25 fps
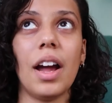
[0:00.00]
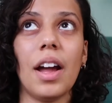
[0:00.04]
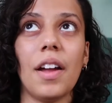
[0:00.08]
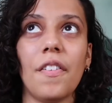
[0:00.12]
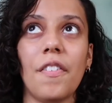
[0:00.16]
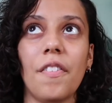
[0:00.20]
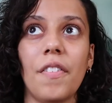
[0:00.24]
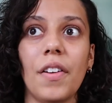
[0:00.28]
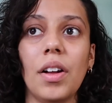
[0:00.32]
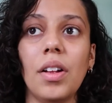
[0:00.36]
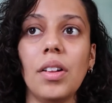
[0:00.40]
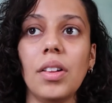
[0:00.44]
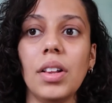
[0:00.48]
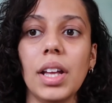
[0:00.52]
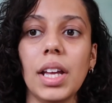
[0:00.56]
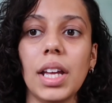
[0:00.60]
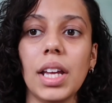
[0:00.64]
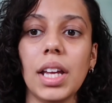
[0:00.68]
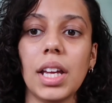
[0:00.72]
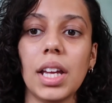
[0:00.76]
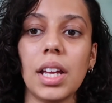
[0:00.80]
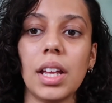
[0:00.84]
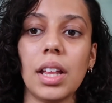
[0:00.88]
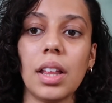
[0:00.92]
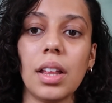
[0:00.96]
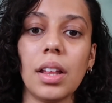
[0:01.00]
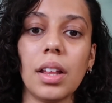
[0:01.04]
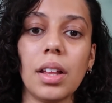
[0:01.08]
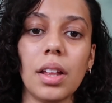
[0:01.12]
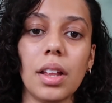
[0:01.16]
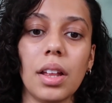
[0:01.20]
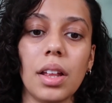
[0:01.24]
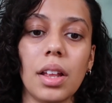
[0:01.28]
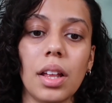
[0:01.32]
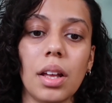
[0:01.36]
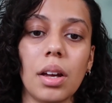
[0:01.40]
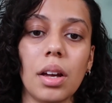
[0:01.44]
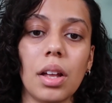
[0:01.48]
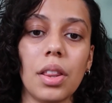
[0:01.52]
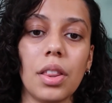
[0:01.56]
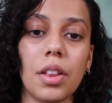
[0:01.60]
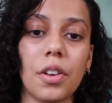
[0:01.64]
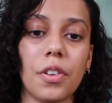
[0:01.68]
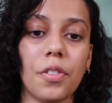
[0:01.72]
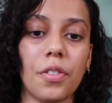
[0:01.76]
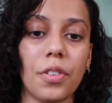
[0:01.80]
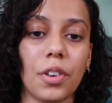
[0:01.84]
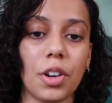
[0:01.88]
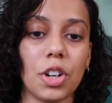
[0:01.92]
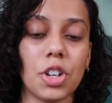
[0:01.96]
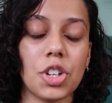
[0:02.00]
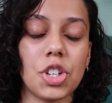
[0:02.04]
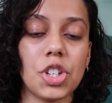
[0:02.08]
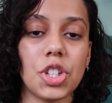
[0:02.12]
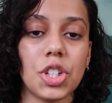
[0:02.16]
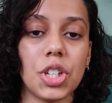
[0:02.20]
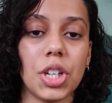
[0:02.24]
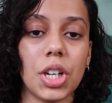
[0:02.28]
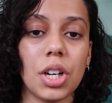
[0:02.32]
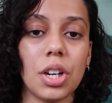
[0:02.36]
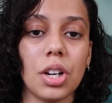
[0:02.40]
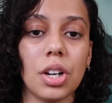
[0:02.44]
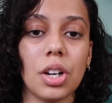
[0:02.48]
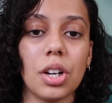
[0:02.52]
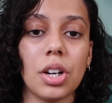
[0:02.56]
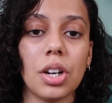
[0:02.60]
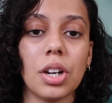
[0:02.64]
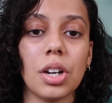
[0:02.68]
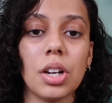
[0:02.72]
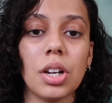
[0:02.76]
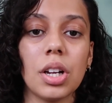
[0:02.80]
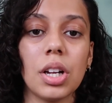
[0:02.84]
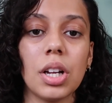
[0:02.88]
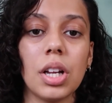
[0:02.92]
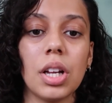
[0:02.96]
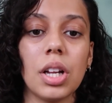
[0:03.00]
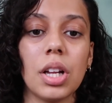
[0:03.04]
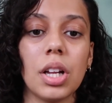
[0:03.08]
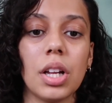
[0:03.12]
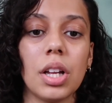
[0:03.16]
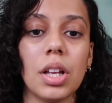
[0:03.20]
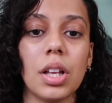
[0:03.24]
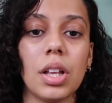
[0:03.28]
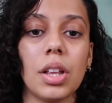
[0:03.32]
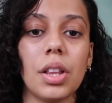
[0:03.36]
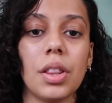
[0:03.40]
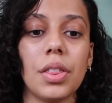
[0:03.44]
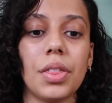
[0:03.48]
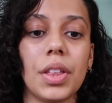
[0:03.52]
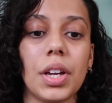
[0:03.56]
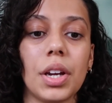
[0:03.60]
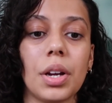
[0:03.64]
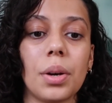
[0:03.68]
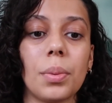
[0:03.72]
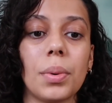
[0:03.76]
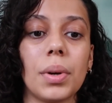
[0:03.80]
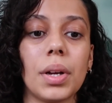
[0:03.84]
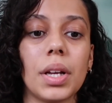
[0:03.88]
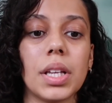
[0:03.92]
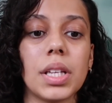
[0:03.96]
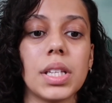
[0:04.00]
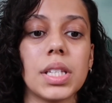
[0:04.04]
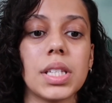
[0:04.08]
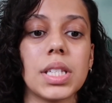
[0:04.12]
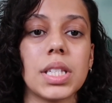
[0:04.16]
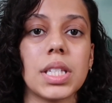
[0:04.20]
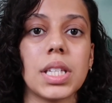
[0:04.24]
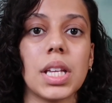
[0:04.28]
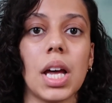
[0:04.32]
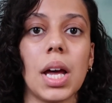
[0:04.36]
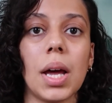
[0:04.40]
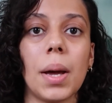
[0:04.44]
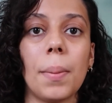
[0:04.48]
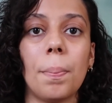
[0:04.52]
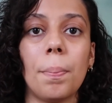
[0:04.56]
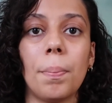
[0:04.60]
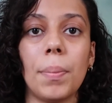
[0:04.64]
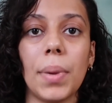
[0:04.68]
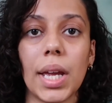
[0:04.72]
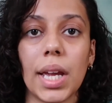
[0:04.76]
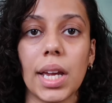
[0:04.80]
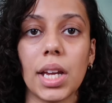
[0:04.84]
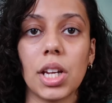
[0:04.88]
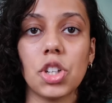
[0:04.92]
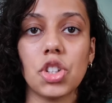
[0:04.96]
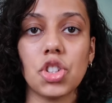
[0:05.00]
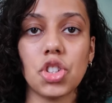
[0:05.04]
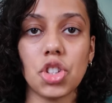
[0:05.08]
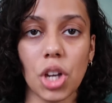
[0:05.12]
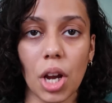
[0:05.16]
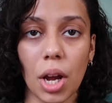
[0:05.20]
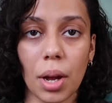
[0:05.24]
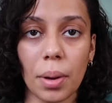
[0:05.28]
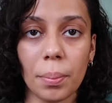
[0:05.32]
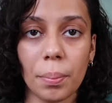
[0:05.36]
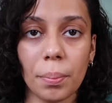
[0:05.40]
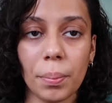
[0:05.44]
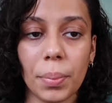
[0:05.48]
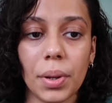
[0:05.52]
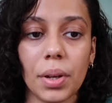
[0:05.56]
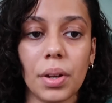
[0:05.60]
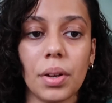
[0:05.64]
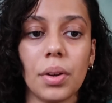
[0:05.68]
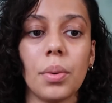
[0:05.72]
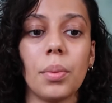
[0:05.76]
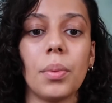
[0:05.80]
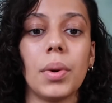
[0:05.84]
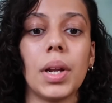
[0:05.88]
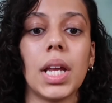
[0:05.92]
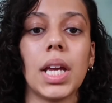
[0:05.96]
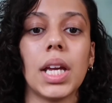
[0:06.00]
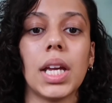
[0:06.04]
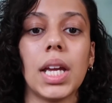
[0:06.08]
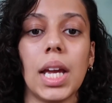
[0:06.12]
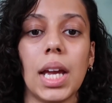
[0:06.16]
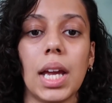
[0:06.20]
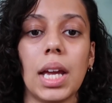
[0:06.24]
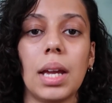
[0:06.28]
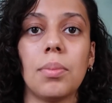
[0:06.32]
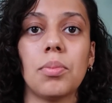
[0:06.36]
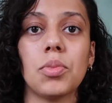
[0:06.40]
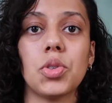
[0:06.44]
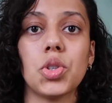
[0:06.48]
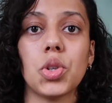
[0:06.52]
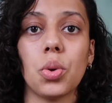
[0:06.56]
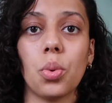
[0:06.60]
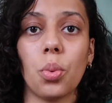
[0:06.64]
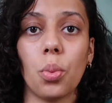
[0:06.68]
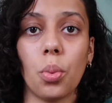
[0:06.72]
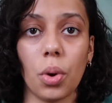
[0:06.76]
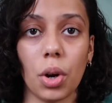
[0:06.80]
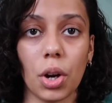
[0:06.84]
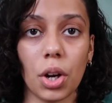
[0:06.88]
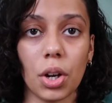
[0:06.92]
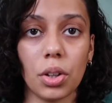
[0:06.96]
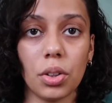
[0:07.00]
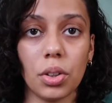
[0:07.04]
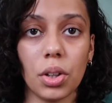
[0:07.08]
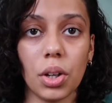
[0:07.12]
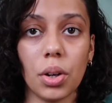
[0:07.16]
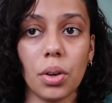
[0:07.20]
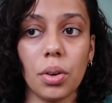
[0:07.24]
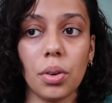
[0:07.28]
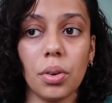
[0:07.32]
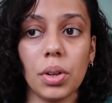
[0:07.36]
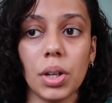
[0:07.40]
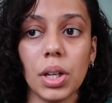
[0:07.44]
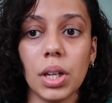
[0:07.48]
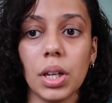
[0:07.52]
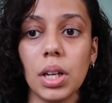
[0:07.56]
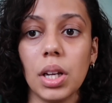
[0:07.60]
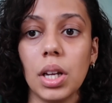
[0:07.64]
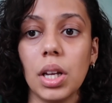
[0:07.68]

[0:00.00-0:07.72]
I felt like the first year there was a big jump when it came to workload.